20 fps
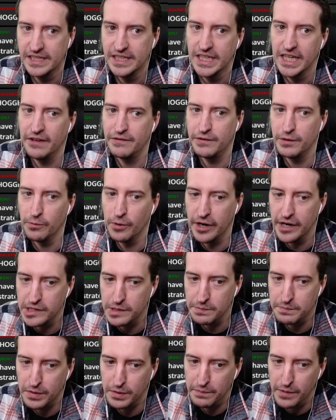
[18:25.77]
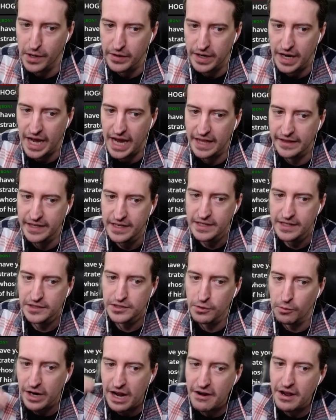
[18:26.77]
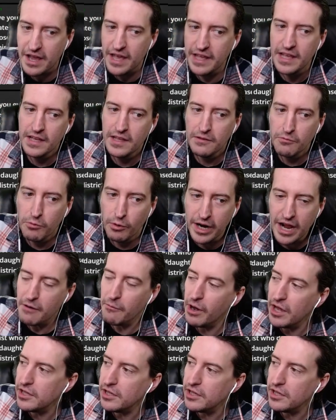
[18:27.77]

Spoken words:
If you wanted to promote highly, so what